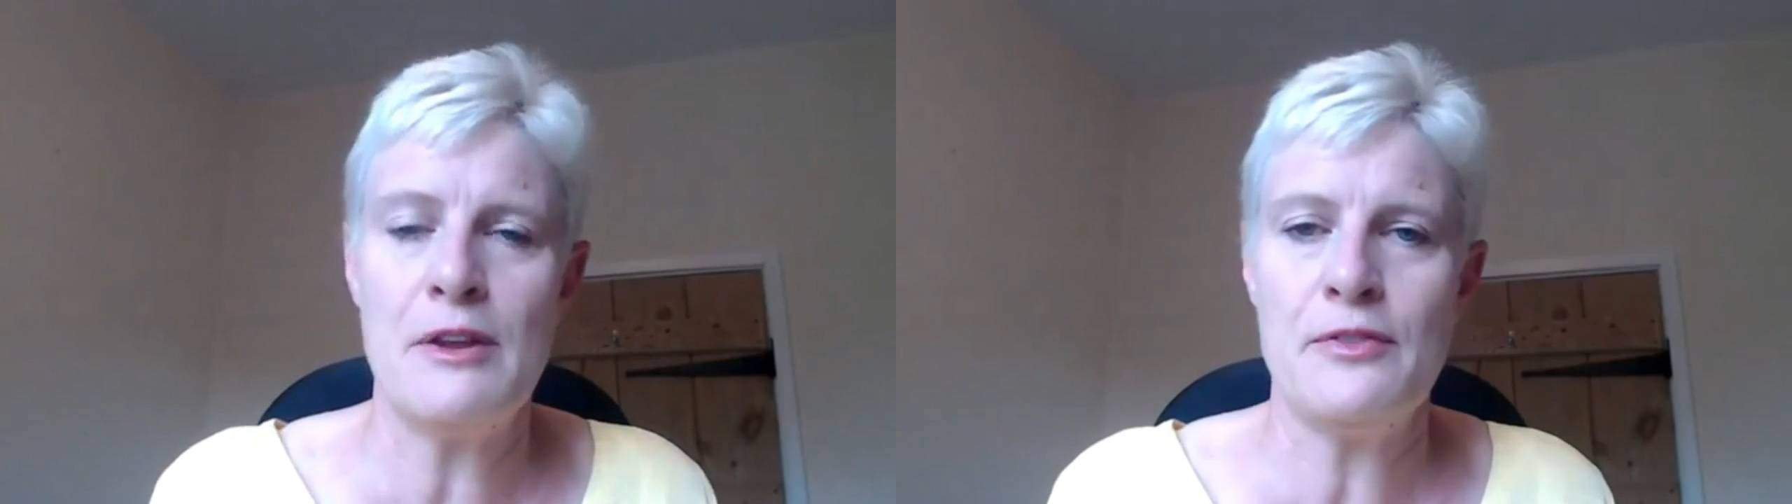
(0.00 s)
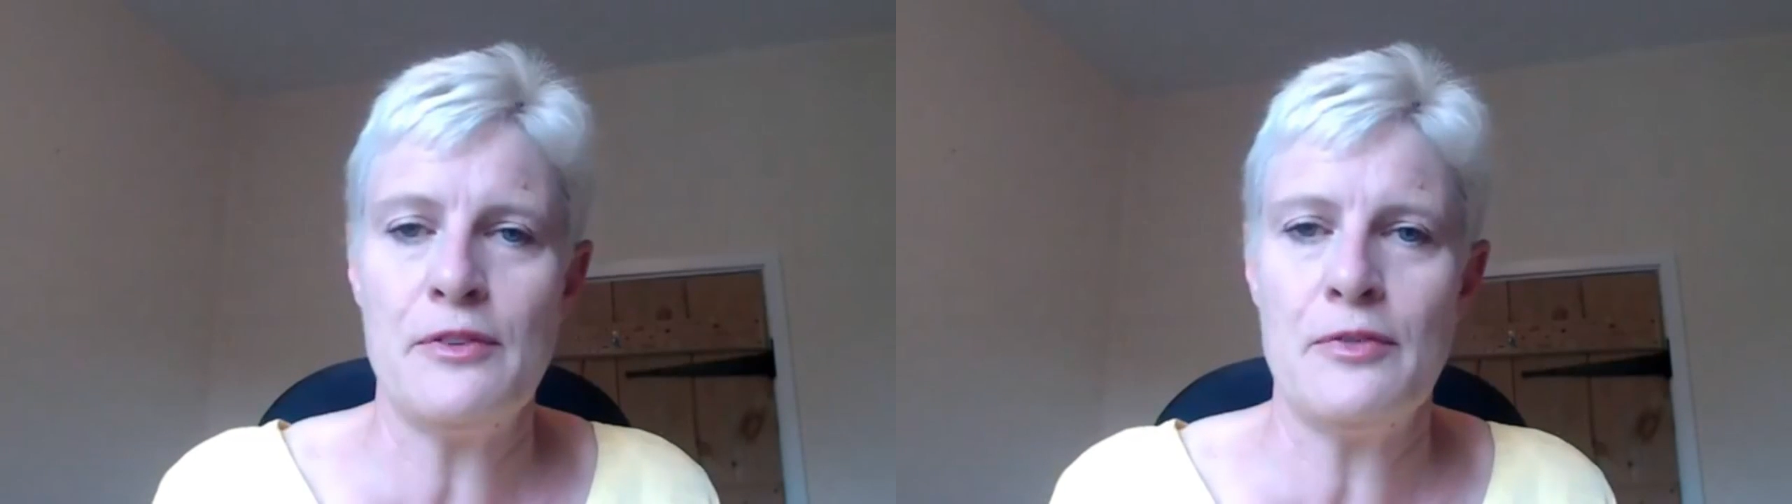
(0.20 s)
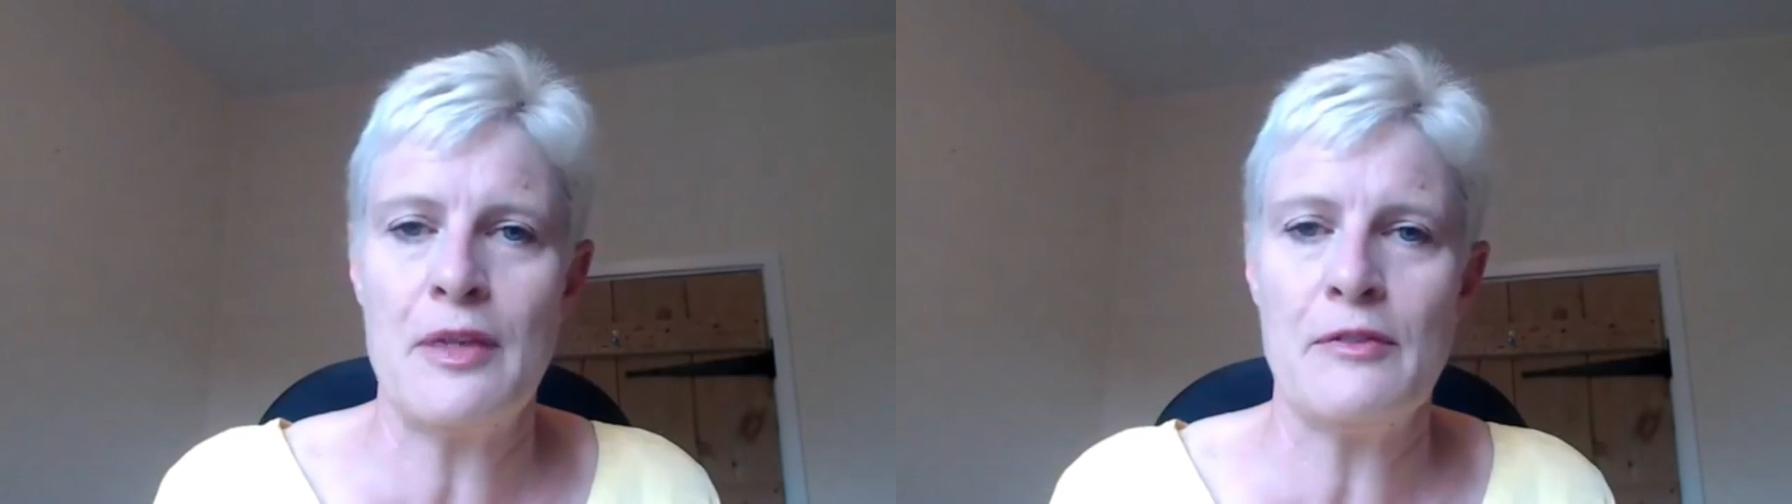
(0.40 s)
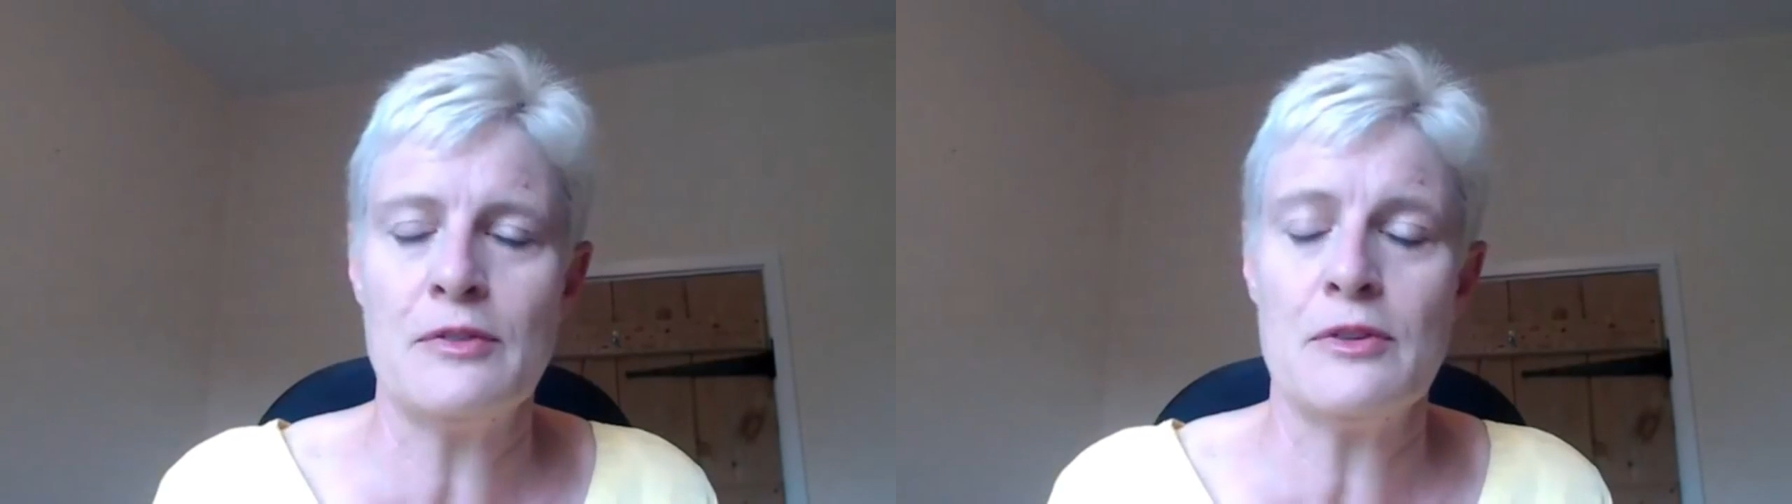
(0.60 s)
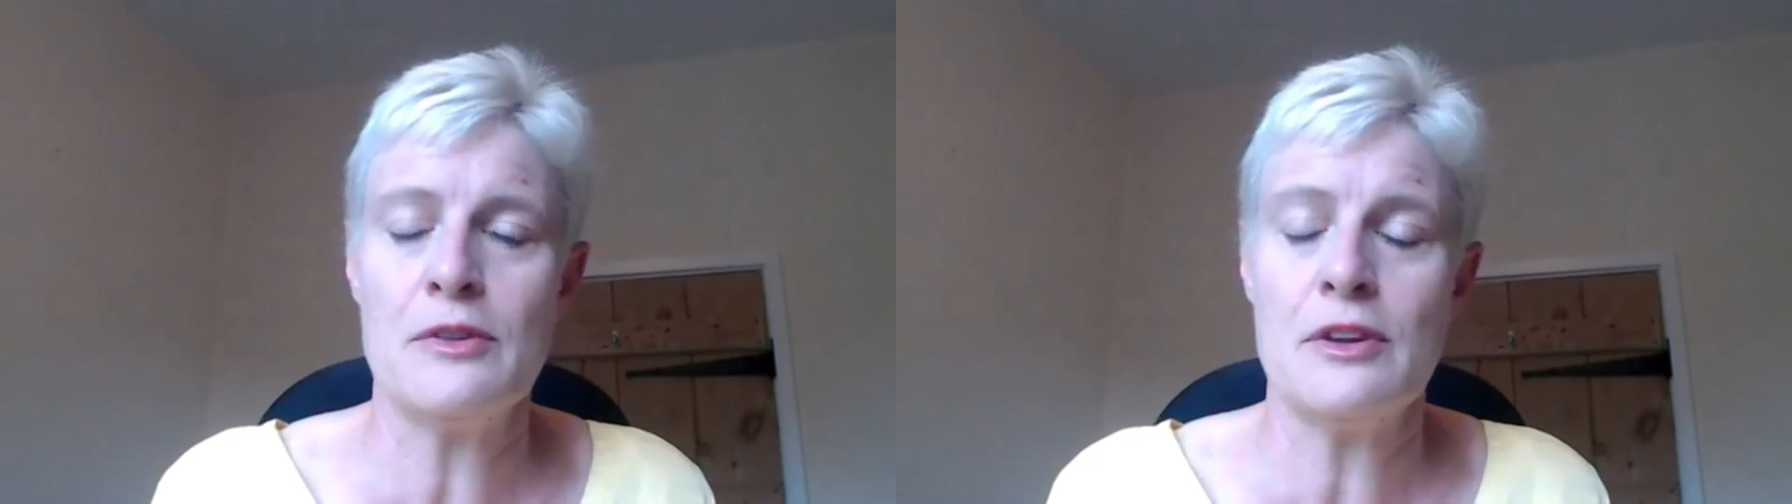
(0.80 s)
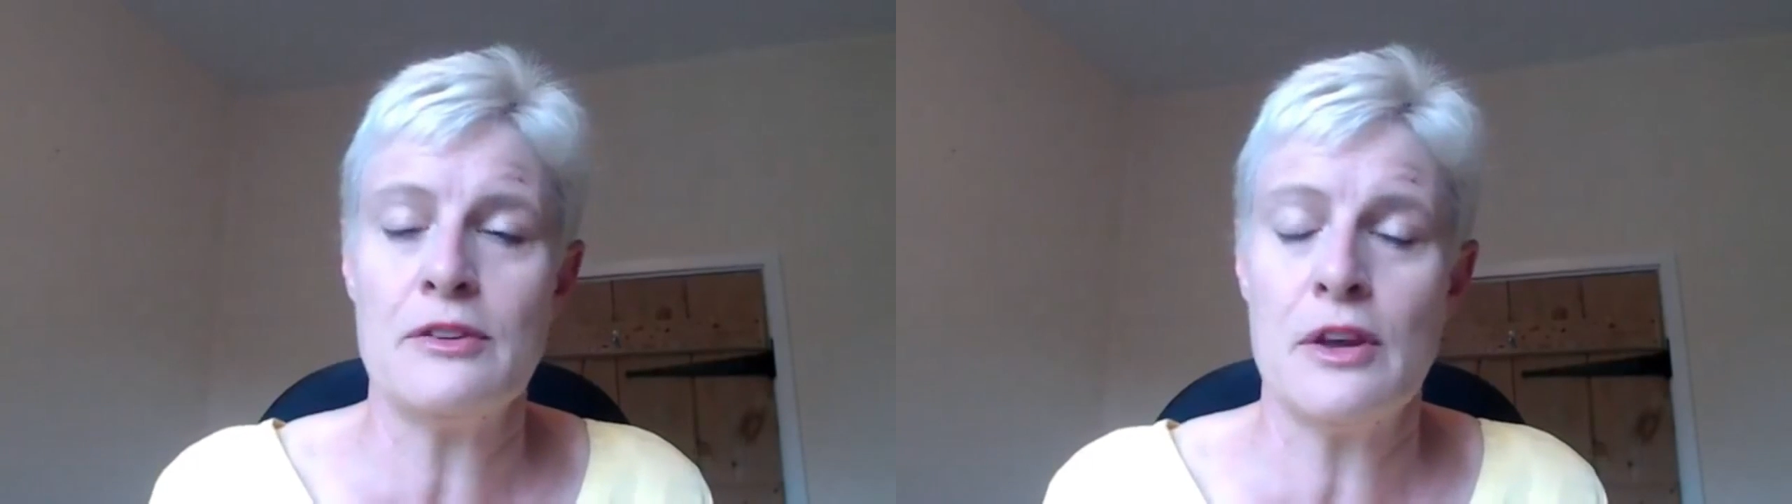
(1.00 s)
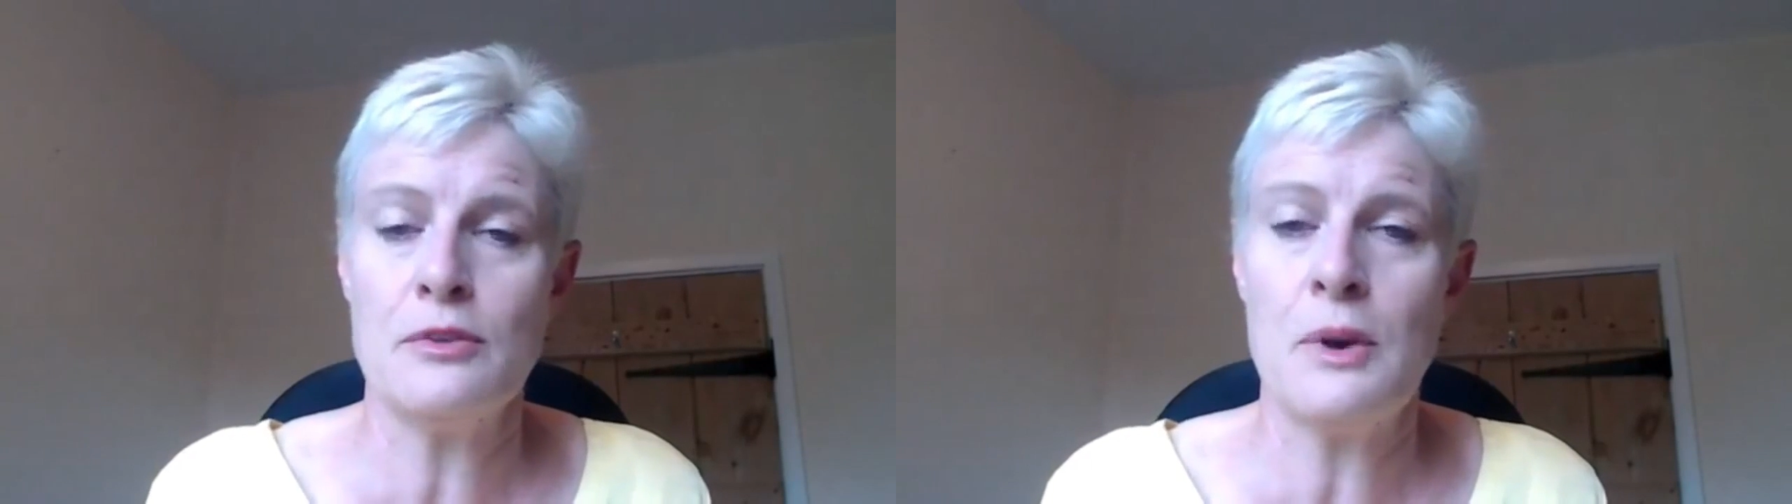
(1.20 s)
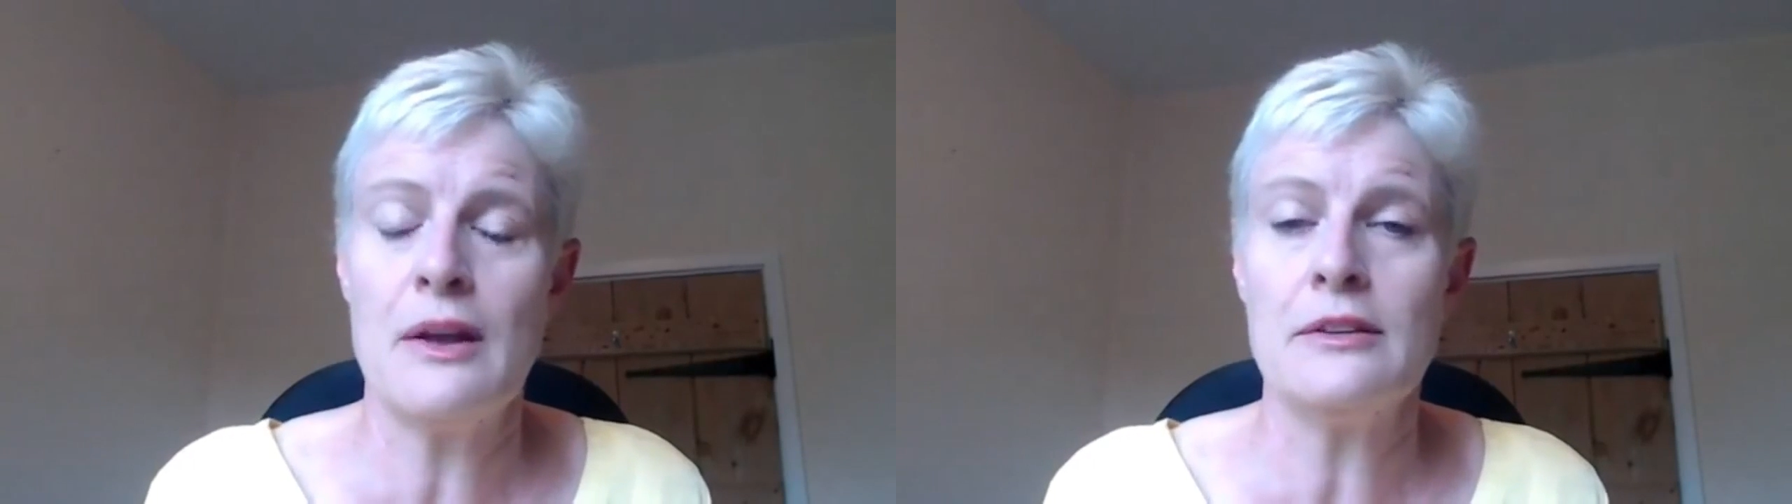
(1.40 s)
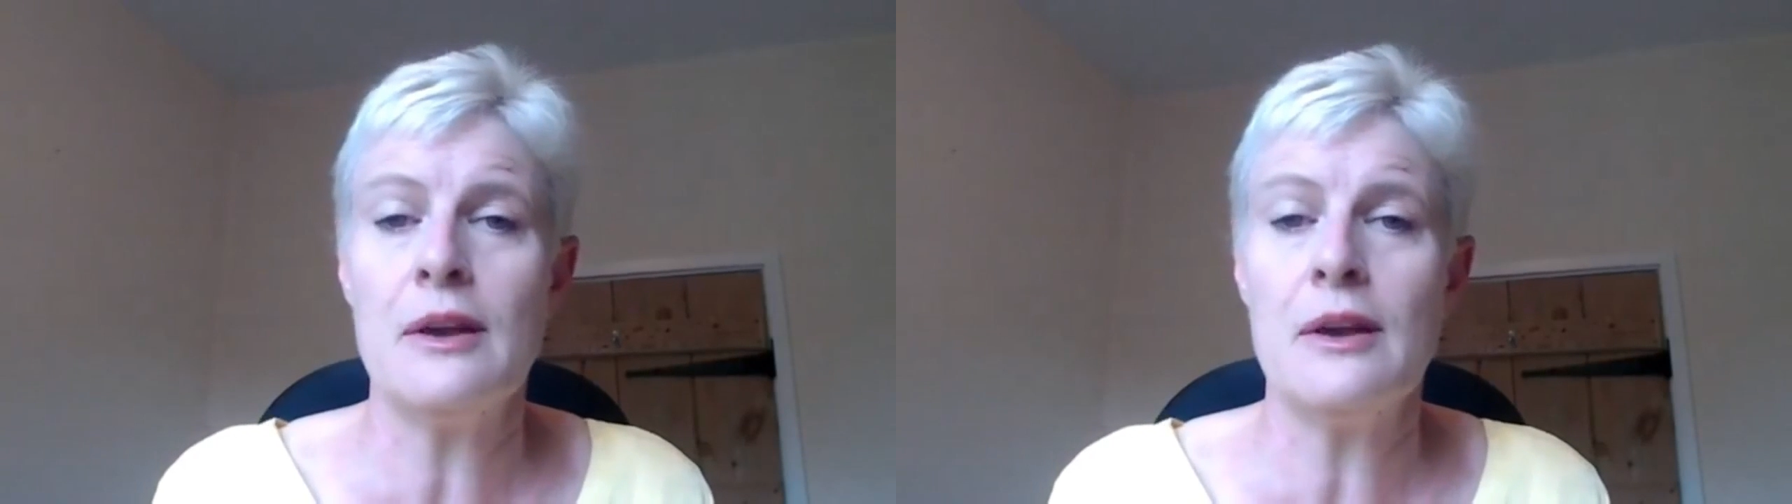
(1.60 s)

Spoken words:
benefited from that as well.